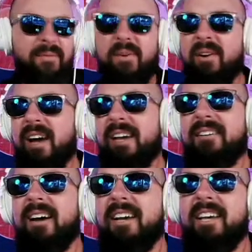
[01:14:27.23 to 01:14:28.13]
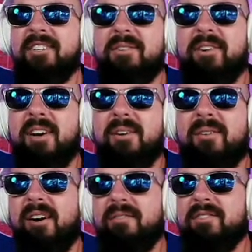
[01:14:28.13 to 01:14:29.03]
before I let you
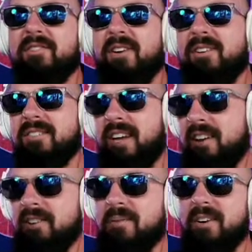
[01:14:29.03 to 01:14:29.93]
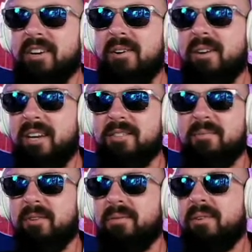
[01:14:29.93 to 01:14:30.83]
go off the show, because I know you want to go
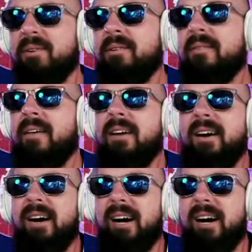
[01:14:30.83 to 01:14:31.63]
eat some real food.